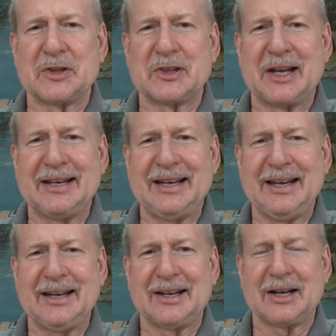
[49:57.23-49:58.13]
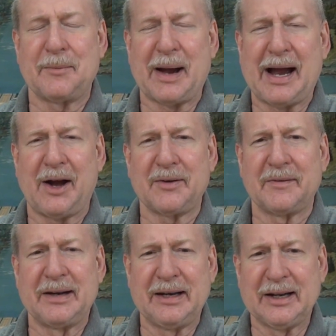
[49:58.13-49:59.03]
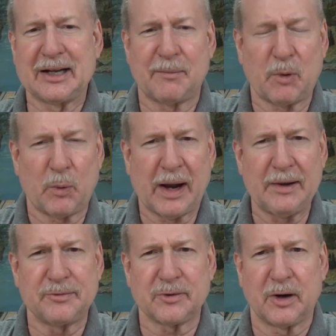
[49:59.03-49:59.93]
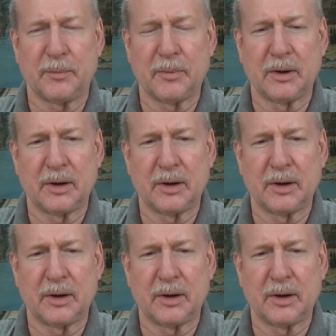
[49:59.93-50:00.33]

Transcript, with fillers: that they need to come out of, they need to come away from.